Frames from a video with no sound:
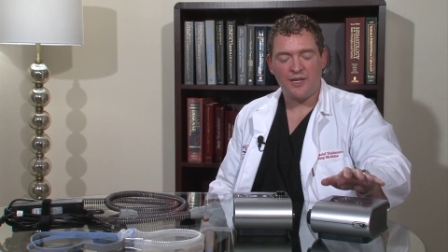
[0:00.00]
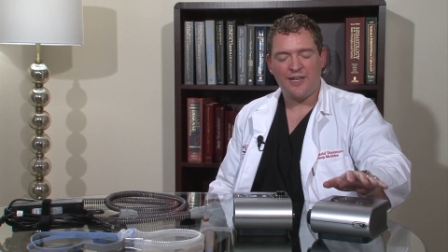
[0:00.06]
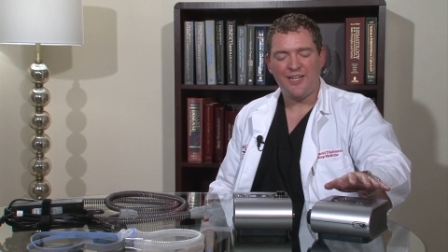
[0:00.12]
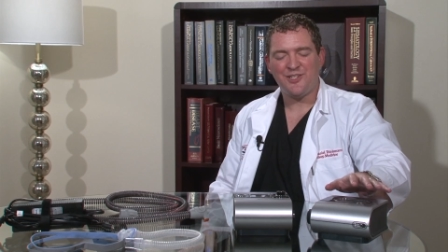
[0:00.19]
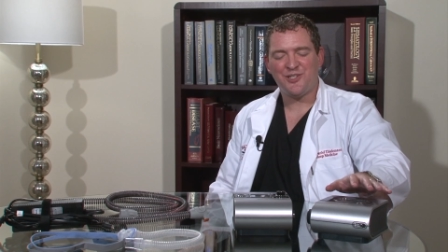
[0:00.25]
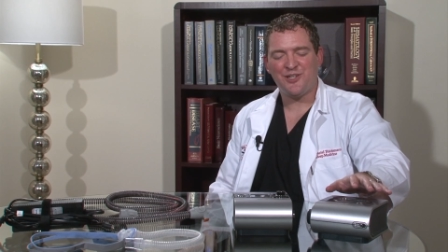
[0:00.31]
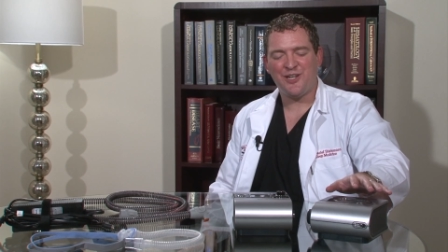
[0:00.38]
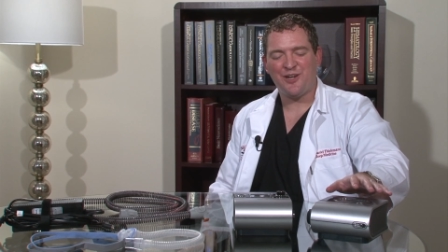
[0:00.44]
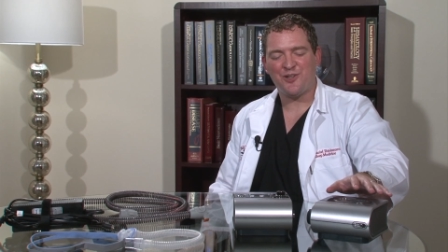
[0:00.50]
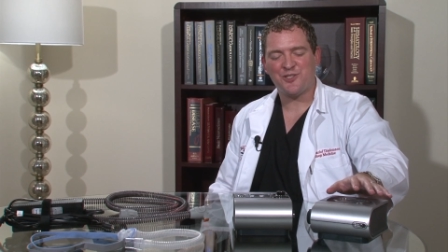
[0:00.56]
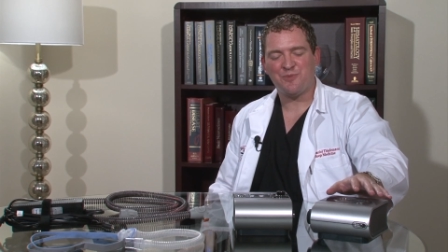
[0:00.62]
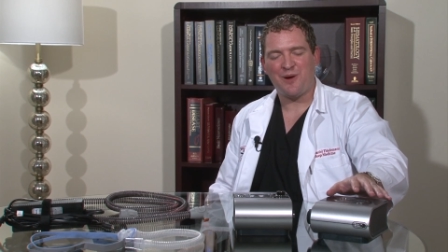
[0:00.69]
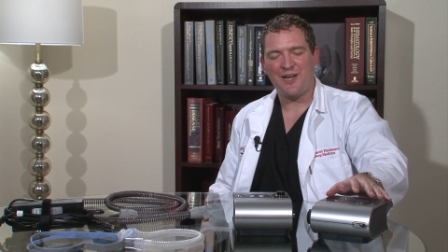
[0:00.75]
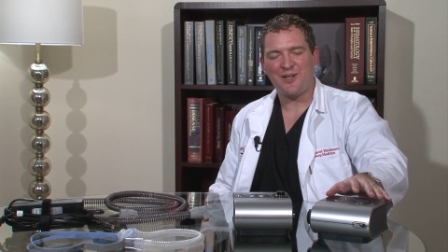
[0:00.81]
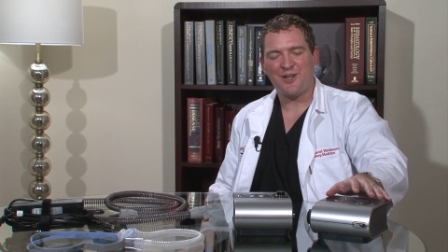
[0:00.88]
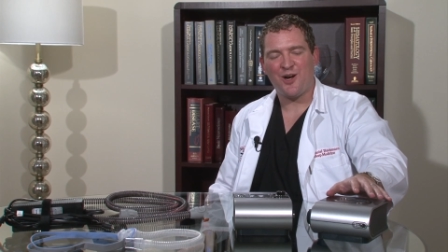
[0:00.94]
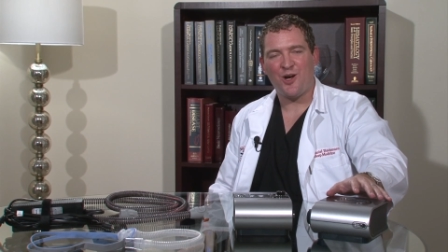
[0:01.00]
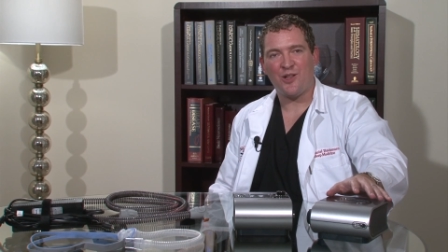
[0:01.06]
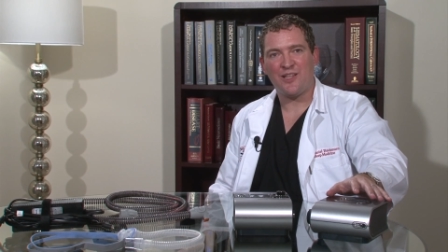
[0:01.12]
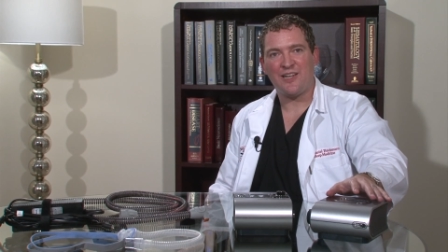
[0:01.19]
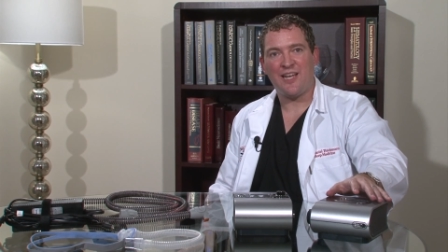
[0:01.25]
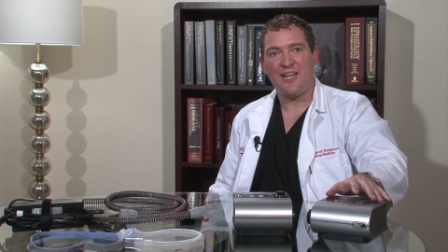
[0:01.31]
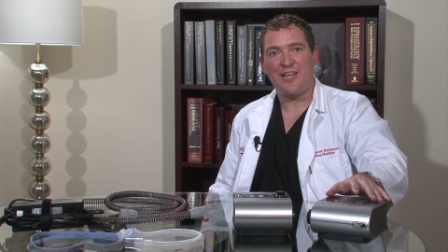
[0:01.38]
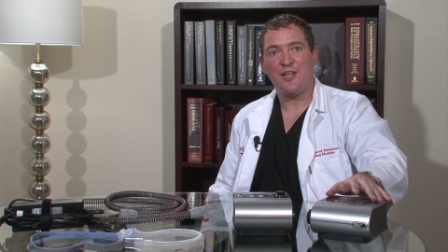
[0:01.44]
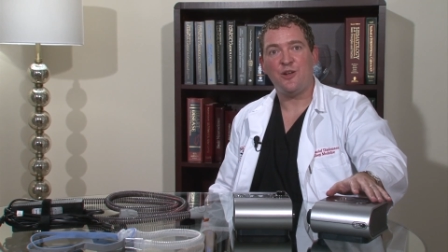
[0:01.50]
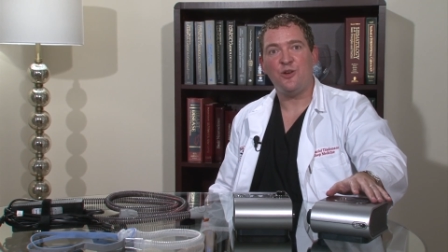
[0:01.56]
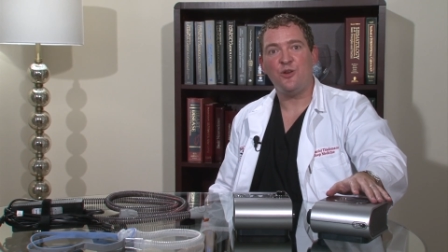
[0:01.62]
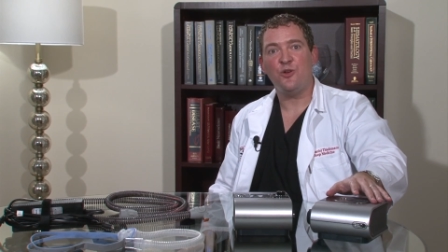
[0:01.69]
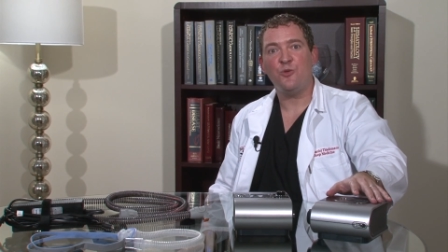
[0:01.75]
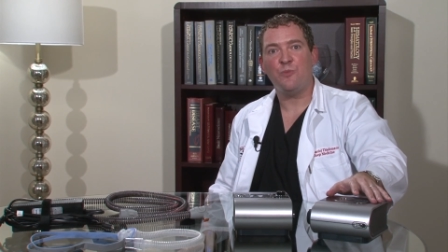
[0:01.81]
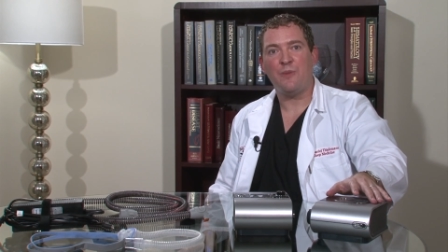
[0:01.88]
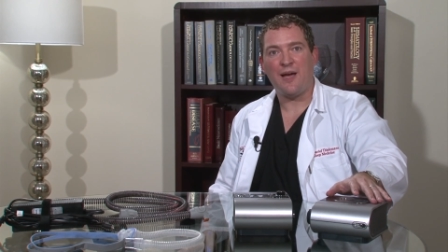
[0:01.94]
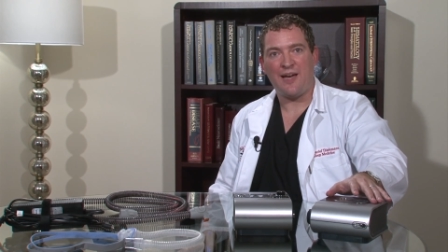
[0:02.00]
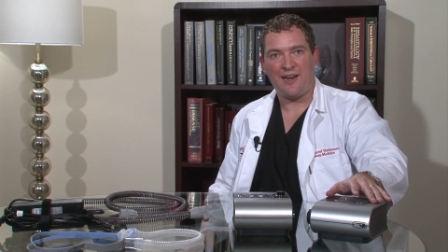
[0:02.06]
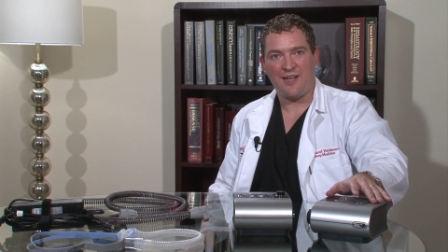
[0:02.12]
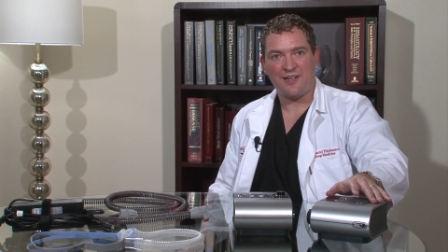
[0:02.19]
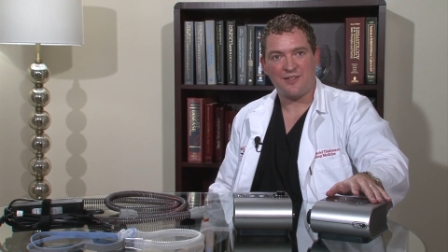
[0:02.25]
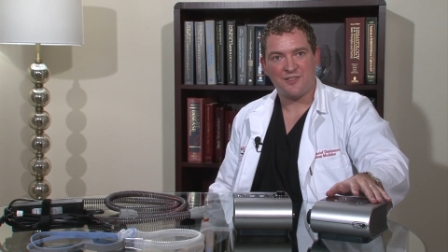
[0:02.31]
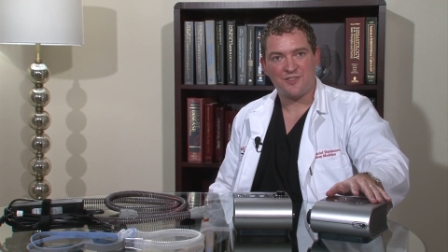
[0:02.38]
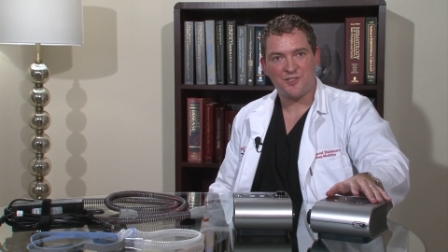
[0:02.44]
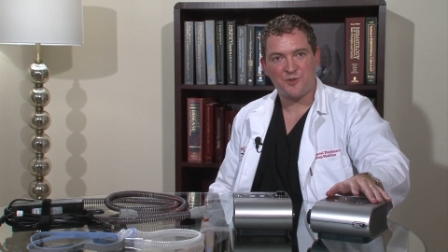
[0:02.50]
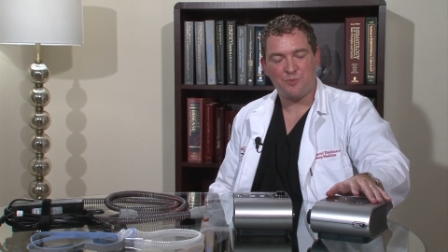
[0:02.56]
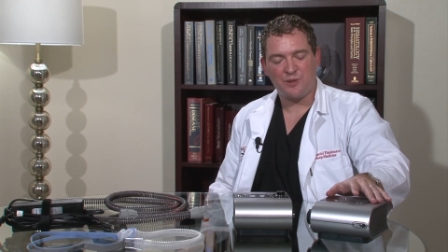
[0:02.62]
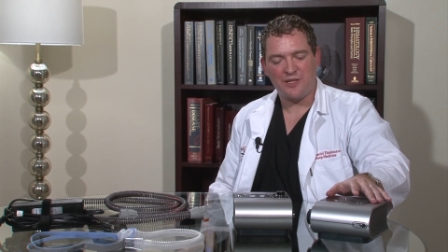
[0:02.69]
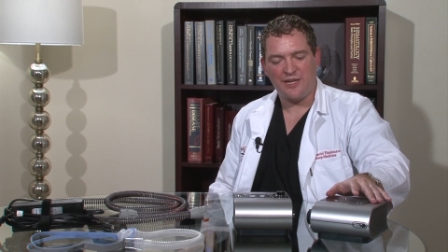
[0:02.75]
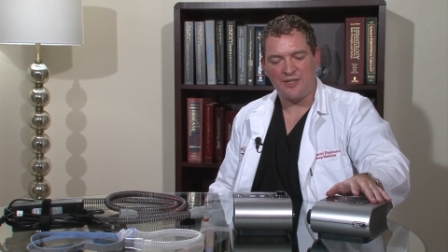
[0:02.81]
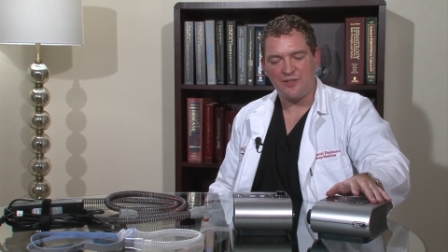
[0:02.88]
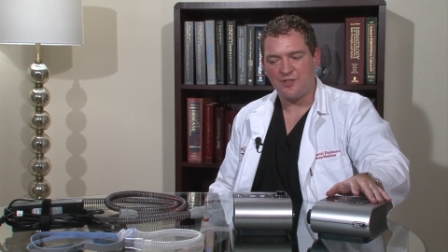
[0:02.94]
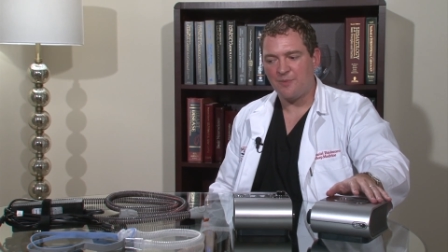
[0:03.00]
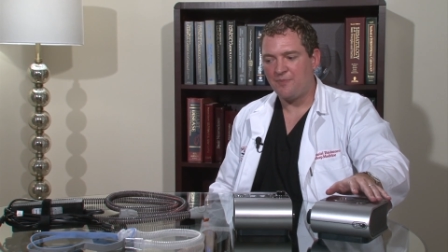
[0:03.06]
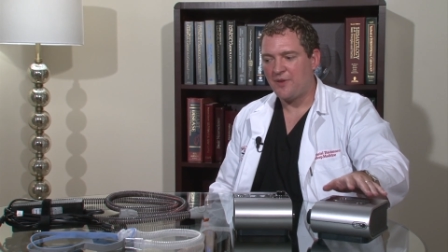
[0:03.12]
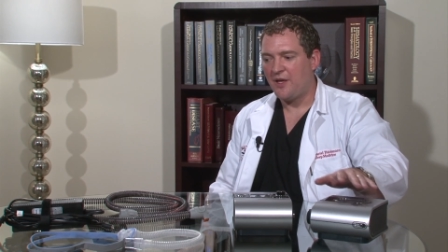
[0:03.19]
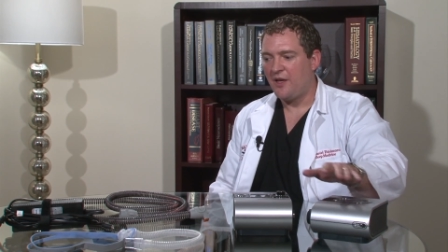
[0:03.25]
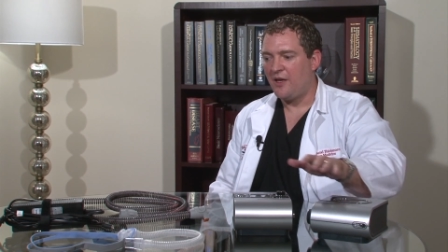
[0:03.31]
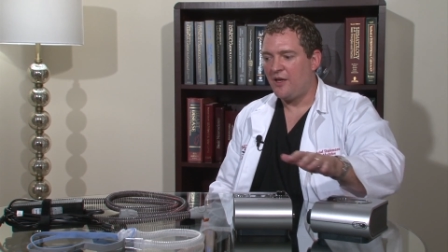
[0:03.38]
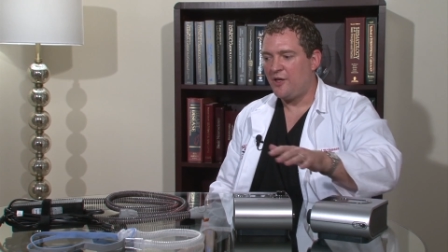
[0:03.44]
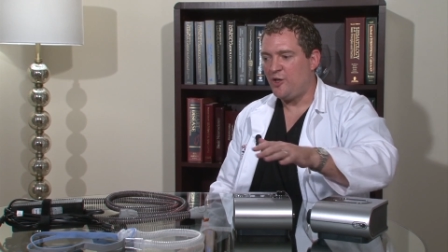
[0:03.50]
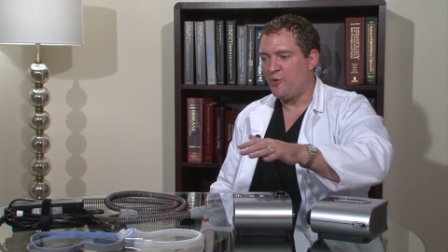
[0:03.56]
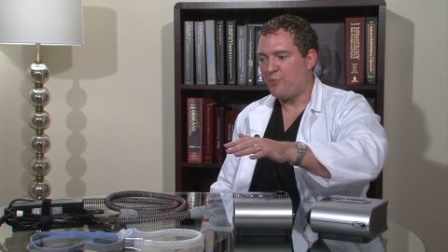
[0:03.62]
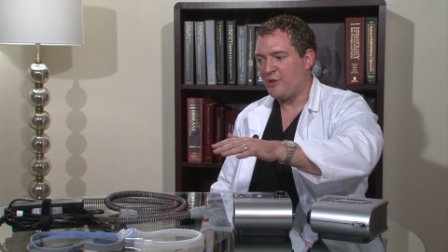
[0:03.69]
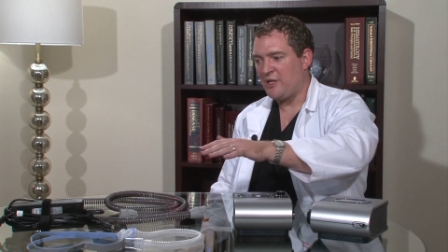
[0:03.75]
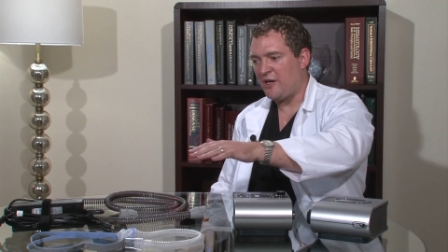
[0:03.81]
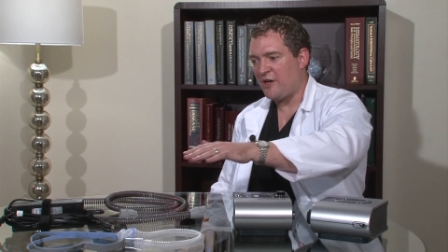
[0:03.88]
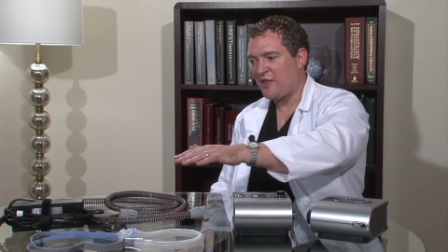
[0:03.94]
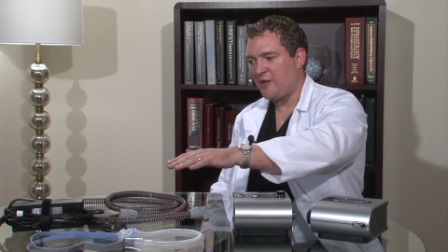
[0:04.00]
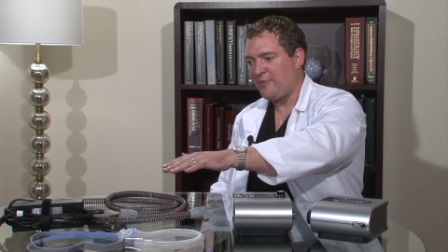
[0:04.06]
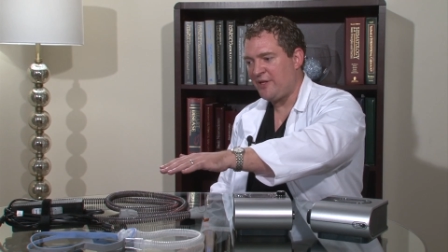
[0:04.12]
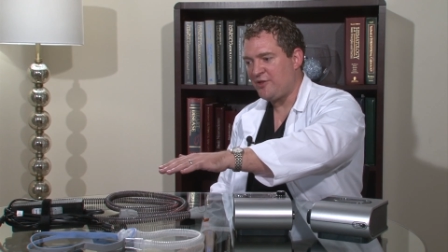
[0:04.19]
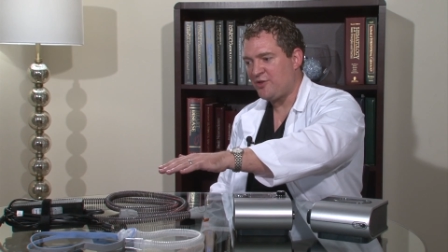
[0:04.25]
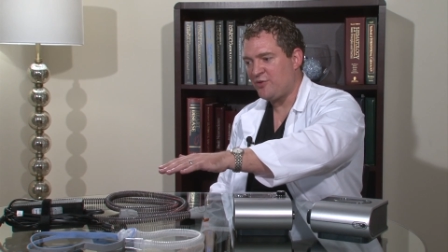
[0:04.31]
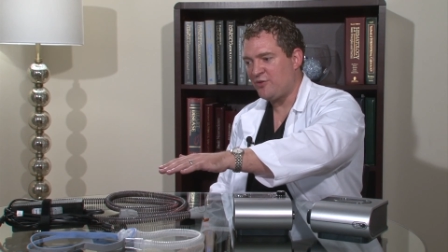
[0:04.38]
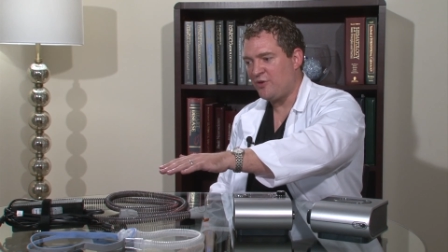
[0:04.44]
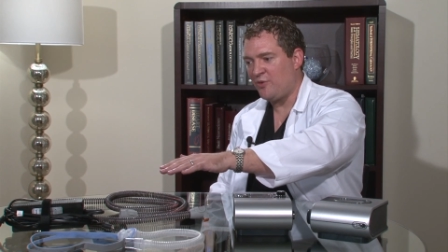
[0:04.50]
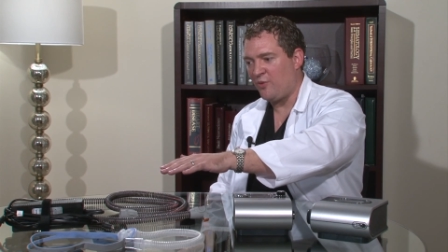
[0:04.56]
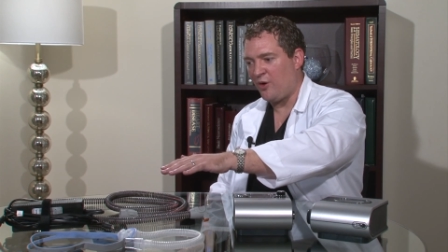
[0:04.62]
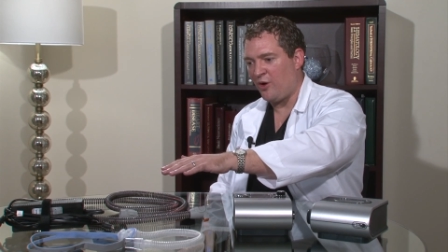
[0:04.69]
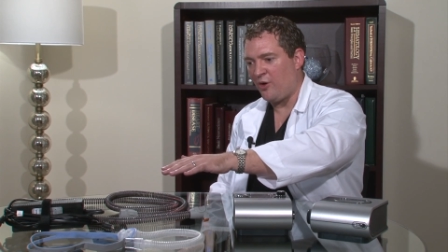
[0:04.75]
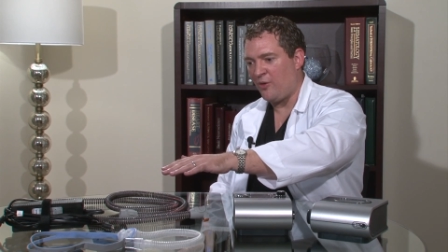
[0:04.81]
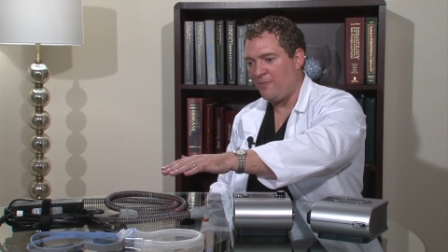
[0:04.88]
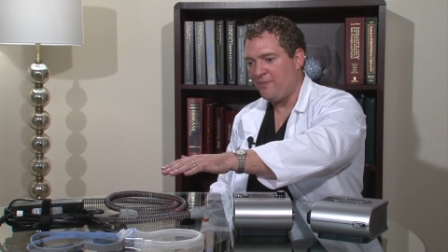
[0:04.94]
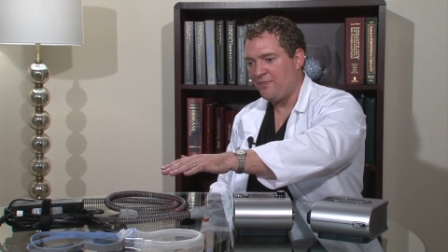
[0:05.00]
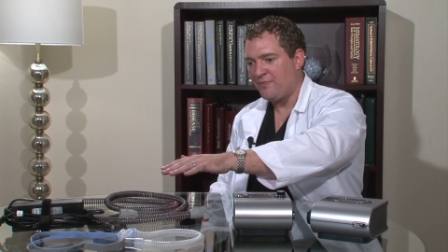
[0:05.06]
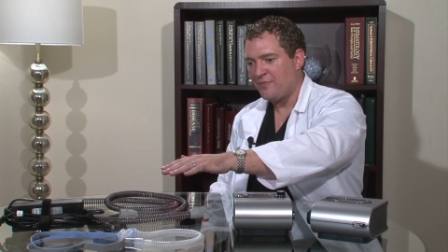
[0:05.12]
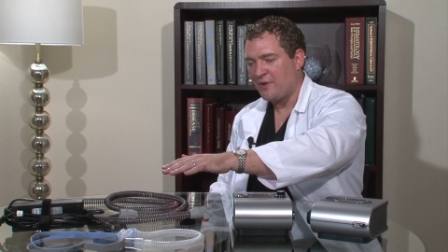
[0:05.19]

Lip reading: Engineers might call it a pneumatic splint. You plug them into a wall.